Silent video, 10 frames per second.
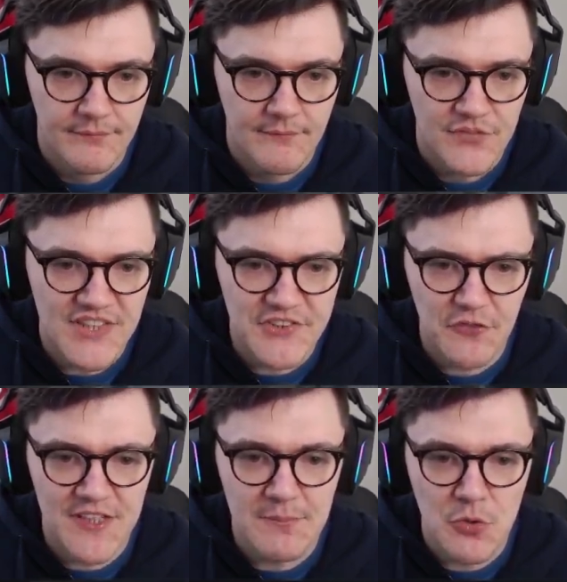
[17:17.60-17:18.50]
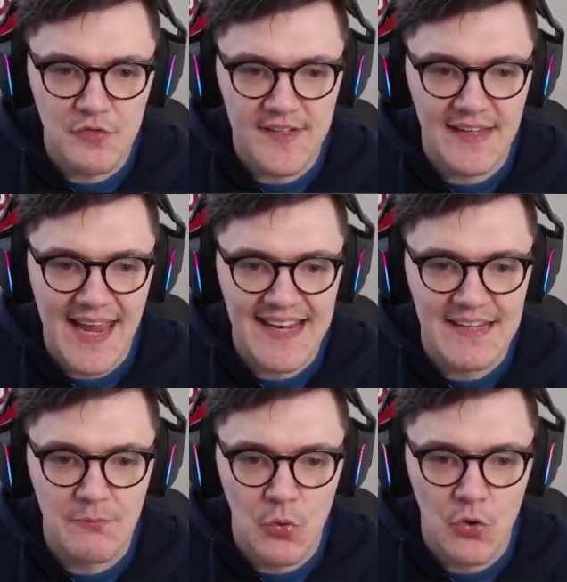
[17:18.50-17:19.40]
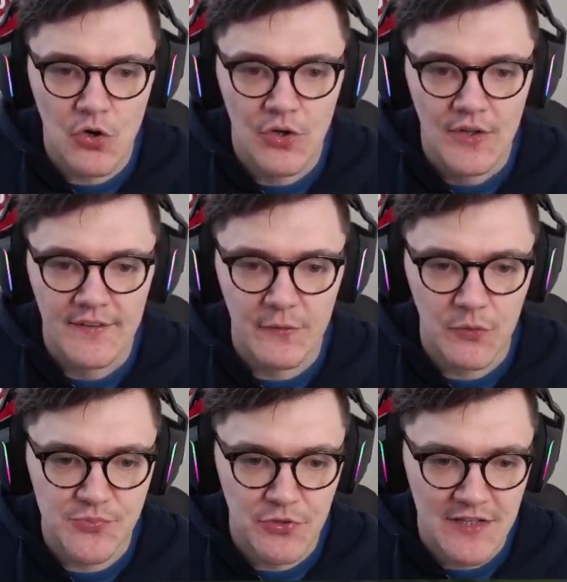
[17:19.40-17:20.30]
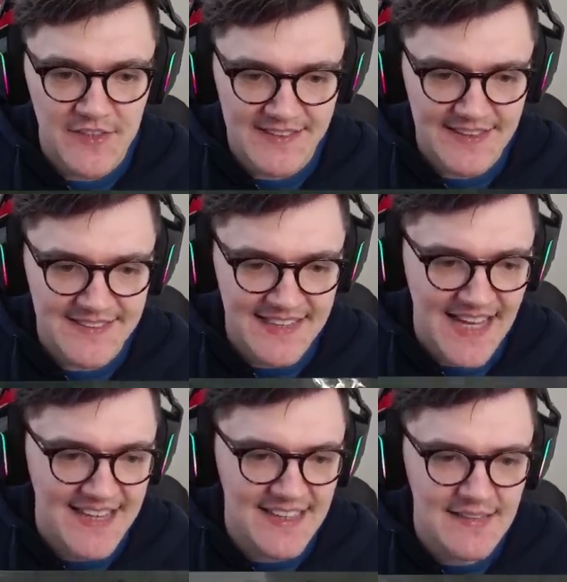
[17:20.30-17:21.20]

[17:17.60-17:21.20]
It's not really moving any more than it was previously. It says Hattie.